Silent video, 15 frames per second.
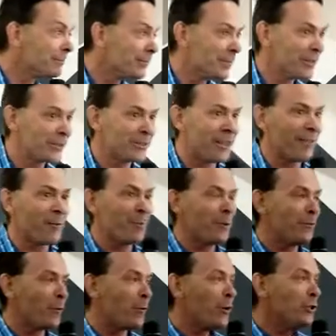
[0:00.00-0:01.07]
just have a bit
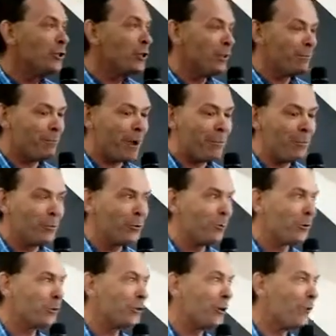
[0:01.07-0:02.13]
of a whinge and a mumble to
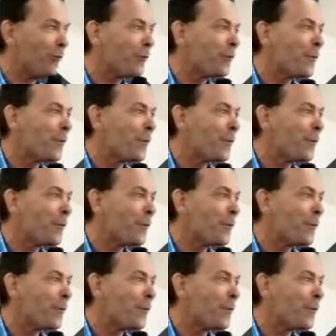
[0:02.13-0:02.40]
myself.